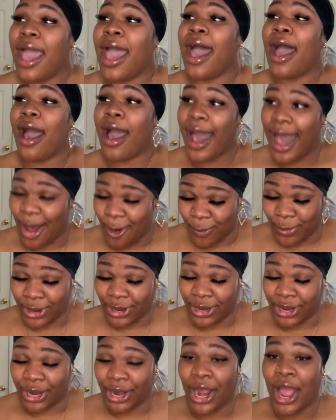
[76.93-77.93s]

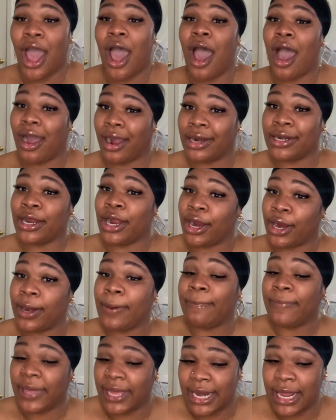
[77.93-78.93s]
our
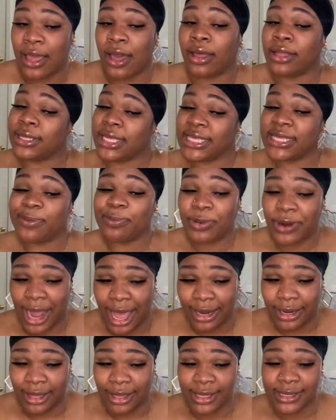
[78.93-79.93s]
hard-earned money on these
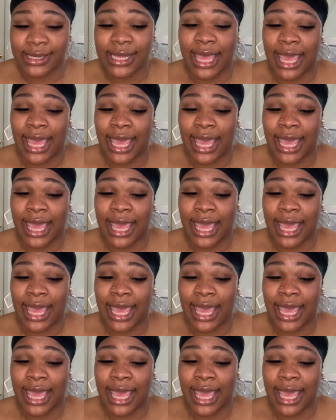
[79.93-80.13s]
products,